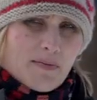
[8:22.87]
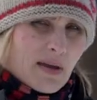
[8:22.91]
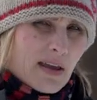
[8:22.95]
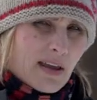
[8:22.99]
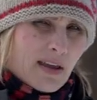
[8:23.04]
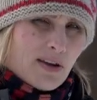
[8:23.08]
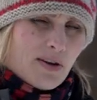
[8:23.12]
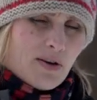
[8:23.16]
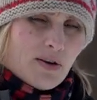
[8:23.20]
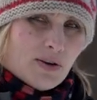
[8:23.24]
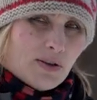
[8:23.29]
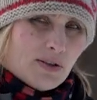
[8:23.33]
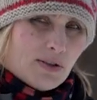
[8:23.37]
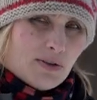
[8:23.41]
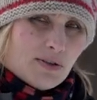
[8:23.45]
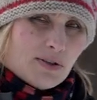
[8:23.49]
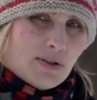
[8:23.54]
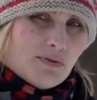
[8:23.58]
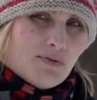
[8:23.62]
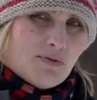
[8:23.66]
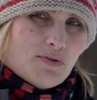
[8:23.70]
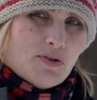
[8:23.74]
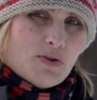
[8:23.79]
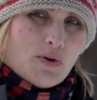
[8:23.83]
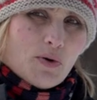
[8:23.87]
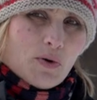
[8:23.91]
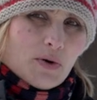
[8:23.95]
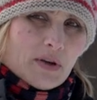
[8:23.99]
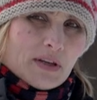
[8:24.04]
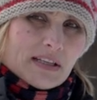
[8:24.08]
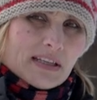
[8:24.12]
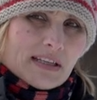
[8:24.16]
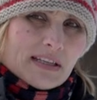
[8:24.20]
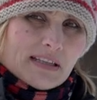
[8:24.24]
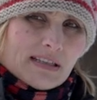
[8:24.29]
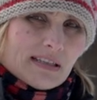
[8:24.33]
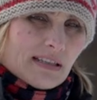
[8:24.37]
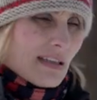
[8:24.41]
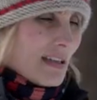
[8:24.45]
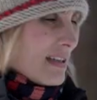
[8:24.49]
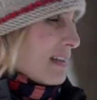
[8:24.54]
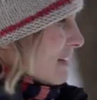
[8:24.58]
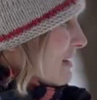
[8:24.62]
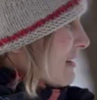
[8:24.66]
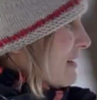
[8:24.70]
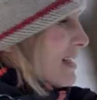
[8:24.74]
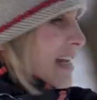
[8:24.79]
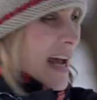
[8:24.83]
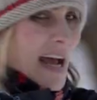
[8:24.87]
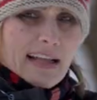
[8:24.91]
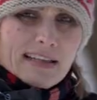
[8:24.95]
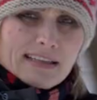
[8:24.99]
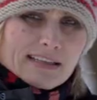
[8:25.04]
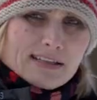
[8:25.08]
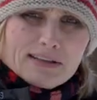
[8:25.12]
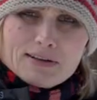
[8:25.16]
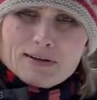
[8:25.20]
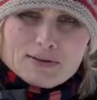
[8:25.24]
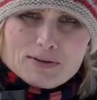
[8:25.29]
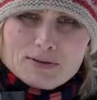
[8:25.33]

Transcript: making all sorts of noises and dancing